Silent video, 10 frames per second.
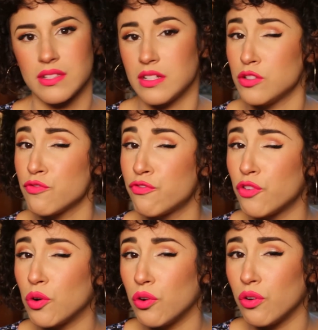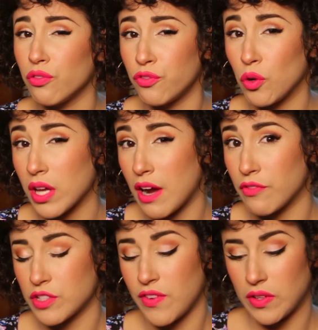It is a full
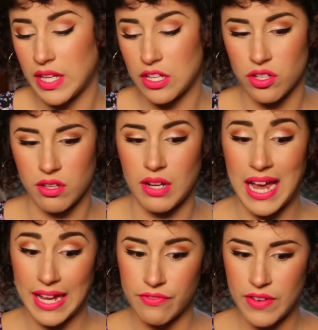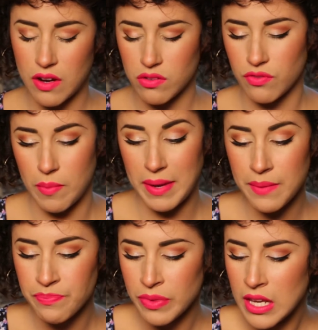coverage foundation, I have found, for
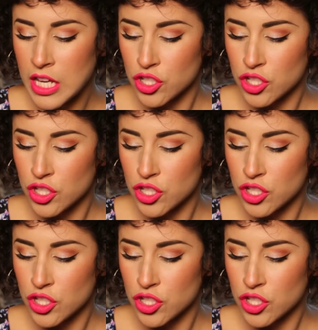me.